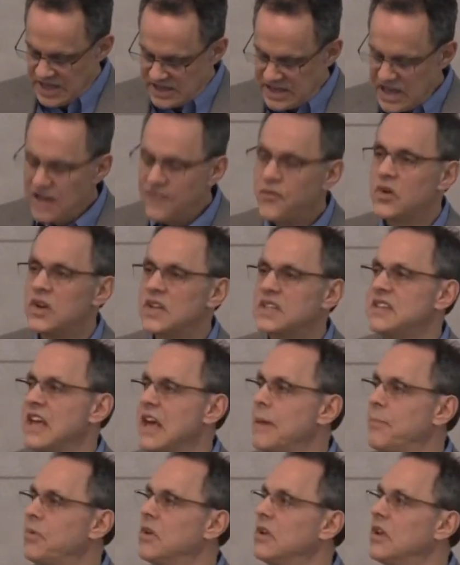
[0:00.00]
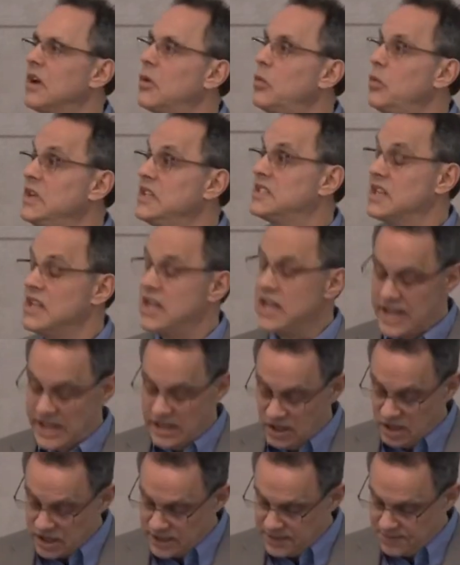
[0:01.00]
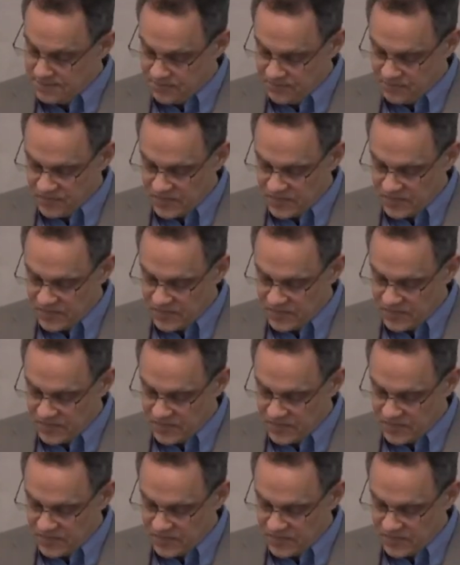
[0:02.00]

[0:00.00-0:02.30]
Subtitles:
Take, for example, a recent headline,